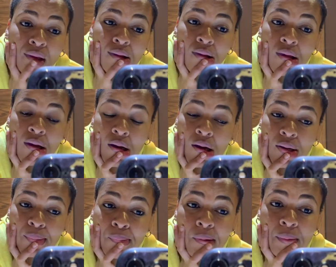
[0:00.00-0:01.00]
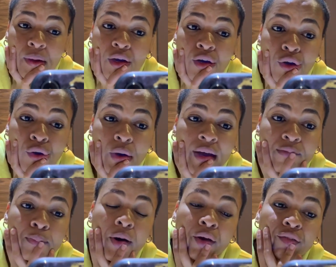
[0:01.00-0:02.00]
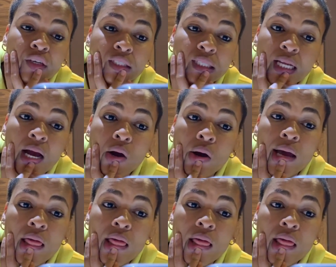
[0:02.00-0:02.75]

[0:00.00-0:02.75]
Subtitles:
Yeah, probably gonna go have breakfast now,